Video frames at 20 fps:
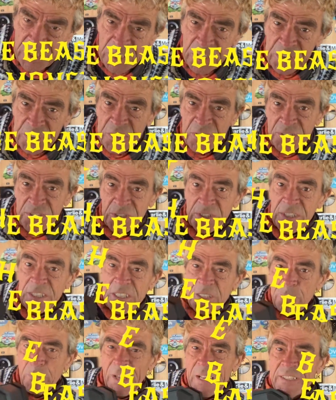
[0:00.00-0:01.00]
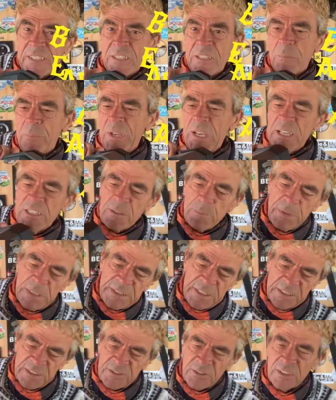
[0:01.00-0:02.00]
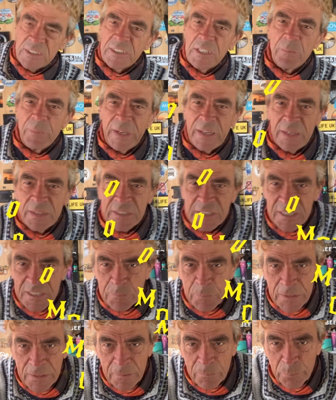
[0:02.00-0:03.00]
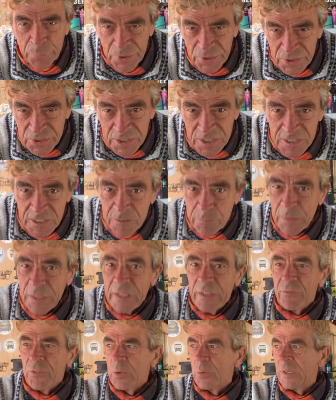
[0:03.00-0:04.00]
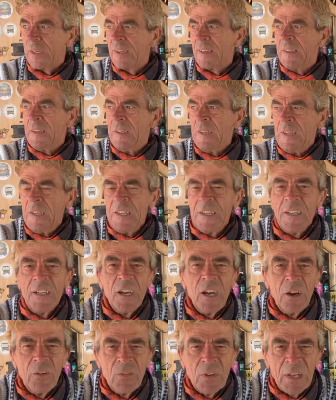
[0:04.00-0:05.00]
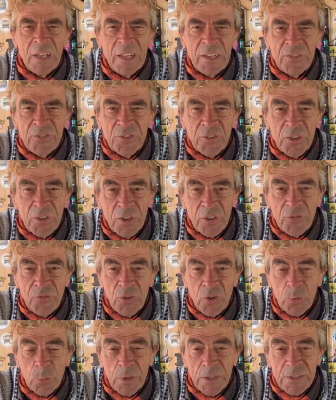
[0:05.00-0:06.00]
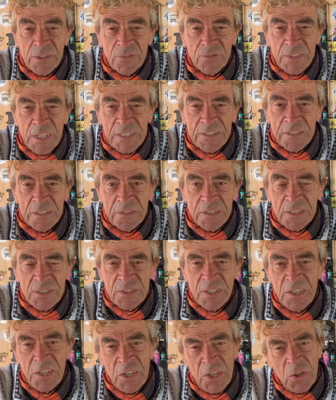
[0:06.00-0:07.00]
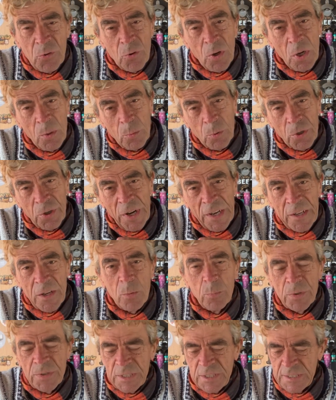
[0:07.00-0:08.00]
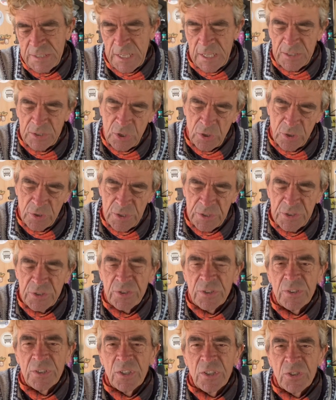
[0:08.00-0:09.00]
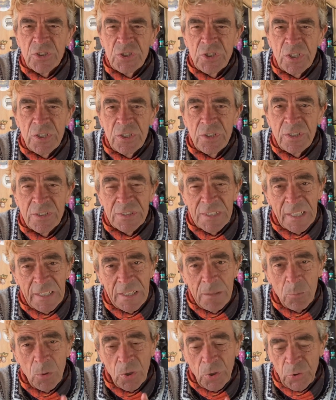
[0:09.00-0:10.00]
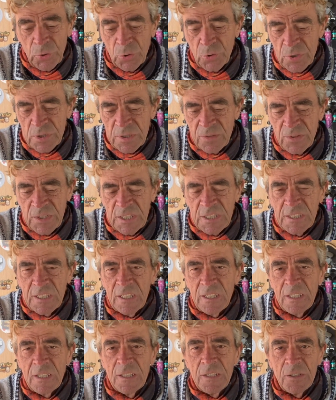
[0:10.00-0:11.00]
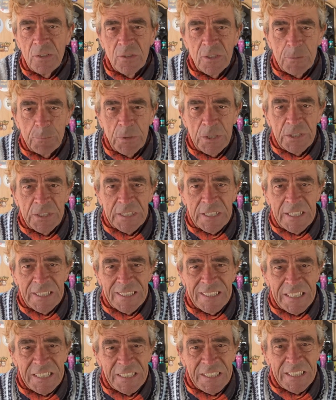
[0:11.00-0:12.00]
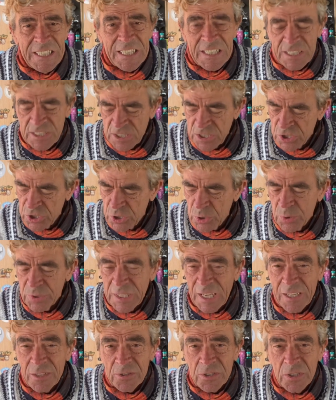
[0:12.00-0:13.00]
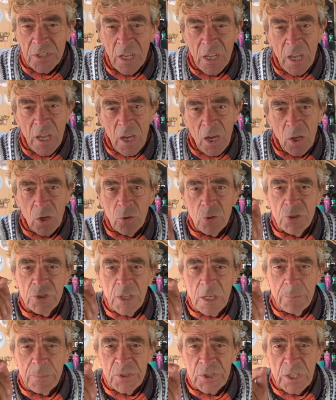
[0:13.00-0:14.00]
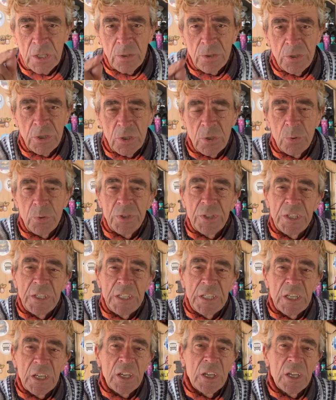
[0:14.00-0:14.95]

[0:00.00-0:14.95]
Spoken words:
As you can see, it's battered about a bit, it's knocked about, it's been on beaches, it's been everywhere over the last few weeks of testing this. Right, we'll crack on with this test, guys, and I'll show you exactly my thoughts of this nice piece of kit. It's the S2000. I'll also be showing you the